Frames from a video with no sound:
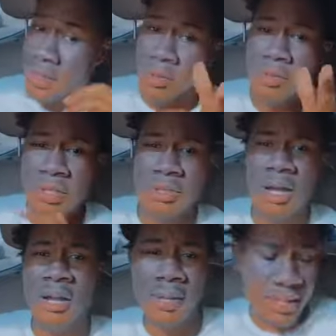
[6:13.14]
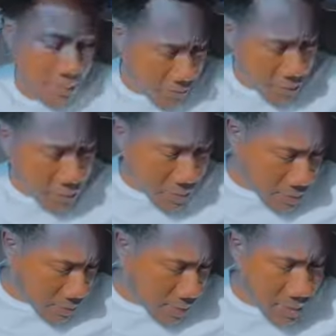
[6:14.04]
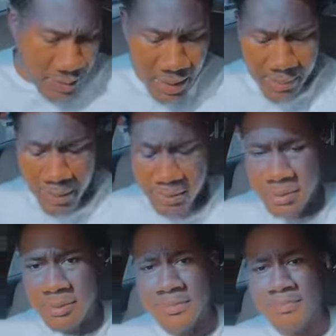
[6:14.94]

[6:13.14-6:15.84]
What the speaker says: you should have thought about that before you put your hands on that person.